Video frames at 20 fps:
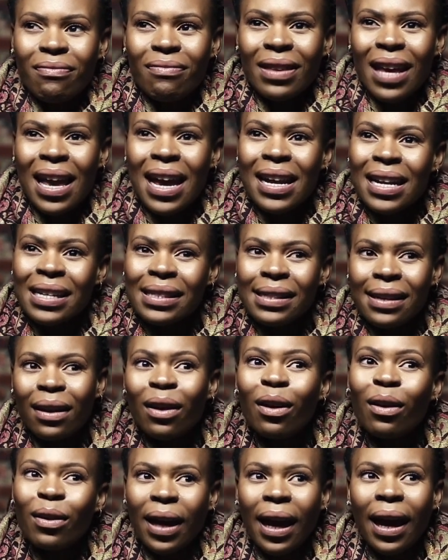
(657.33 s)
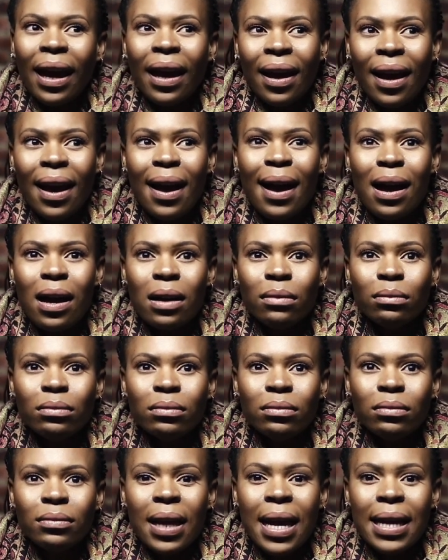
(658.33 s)
And I said, okay.
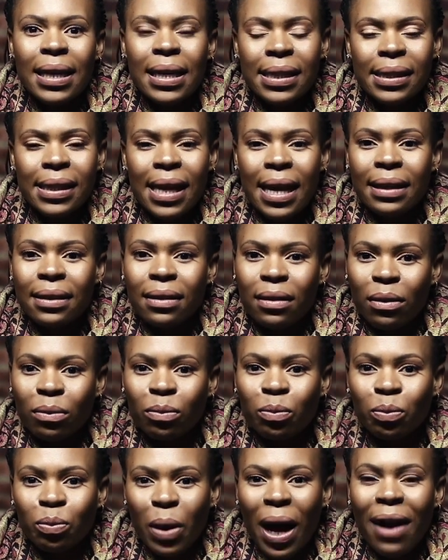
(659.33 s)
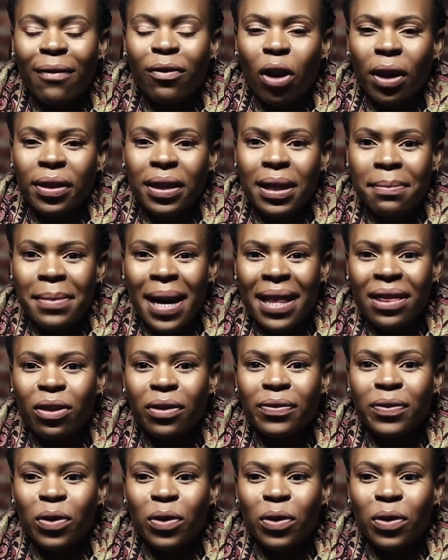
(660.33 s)
And he said, I've got the month of